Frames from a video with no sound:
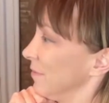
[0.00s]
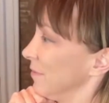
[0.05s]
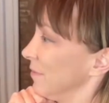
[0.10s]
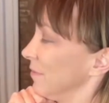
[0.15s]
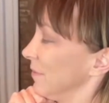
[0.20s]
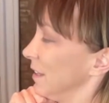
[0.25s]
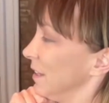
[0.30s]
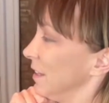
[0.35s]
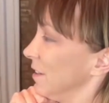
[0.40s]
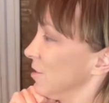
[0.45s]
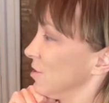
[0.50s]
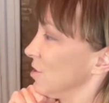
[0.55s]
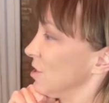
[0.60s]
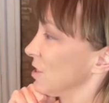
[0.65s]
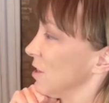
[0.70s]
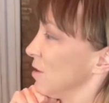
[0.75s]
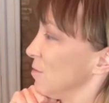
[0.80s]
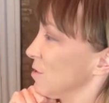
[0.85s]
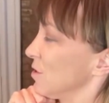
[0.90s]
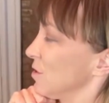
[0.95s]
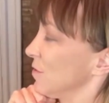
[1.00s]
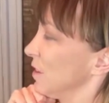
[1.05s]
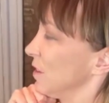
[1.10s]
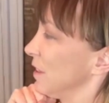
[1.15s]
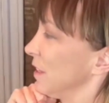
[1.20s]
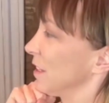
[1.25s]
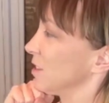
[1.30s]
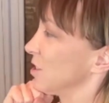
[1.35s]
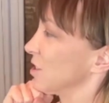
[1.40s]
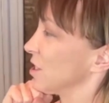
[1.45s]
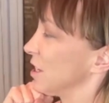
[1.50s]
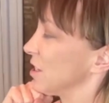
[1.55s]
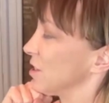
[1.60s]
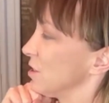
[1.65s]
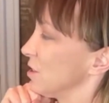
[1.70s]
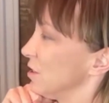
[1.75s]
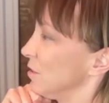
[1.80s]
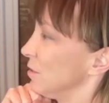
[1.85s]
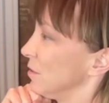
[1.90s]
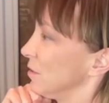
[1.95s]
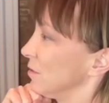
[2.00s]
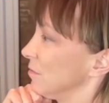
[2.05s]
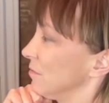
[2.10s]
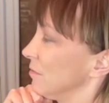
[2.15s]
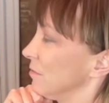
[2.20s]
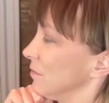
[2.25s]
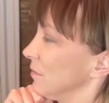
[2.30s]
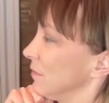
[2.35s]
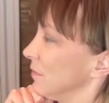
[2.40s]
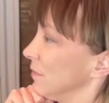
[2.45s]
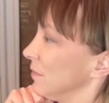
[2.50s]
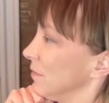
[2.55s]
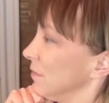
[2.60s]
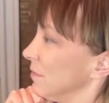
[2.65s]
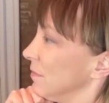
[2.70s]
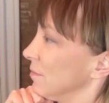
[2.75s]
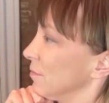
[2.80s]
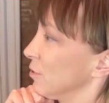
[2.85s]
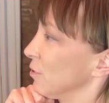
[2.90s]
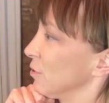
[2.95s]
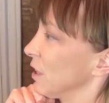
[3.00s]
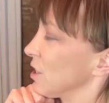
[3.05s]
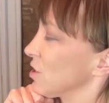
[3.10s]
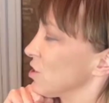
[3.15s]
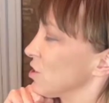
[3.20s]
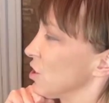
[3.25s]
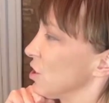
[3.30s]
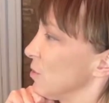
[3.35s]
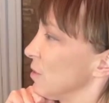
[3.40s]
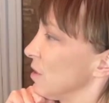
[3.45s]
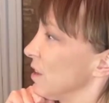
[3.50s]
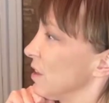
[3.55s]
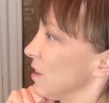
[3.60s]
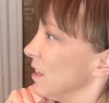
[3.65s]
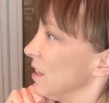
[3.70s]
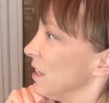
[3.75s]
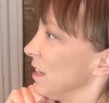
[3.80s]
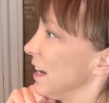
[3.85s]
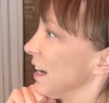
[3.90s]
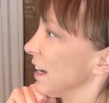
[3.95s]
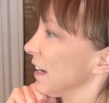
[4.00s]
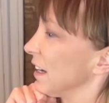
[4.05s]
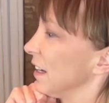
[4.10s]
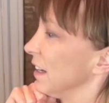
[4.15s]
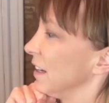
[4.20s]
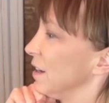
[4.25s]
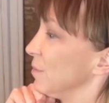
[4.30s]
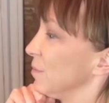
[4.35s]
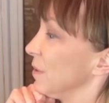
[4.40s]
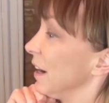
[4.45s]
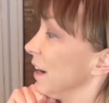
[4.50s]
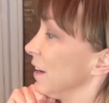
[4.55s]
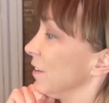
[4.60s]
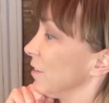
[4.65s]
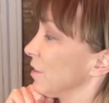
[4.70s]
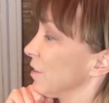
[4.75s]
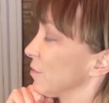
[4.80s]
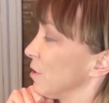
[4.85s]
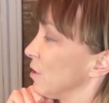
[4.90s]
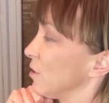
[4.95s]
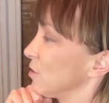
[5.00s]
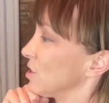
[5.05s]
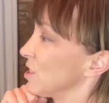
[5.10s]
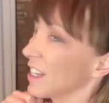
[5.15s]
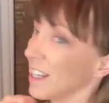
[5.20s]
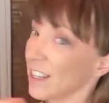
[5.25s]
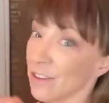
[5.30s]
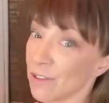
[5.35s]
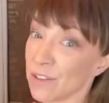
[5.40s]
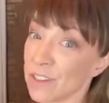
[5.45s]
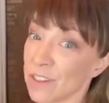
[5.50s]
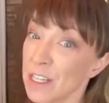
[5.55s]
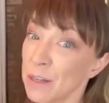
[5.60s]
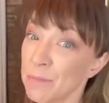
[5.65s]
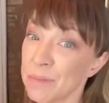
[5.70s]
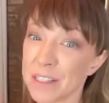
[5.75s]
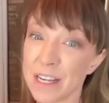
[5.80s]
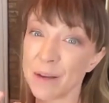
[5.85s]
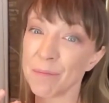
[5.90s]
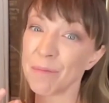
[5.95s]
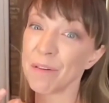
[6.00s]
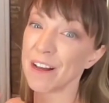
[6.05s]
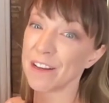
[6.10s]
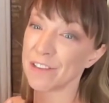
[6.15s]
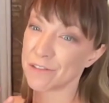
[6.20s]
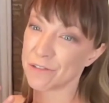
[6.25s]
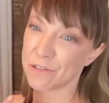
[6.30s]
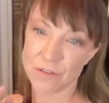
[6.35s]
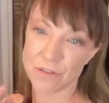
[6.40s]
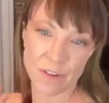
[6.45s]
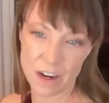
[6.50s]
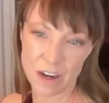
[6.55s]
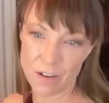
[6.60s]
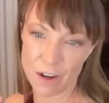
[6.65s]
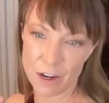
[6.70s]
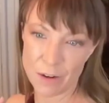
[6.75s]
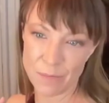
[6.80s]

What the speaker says: It'll just almost feel like gentle pressure within the neck behind the throat to get those deep stabilizers firing.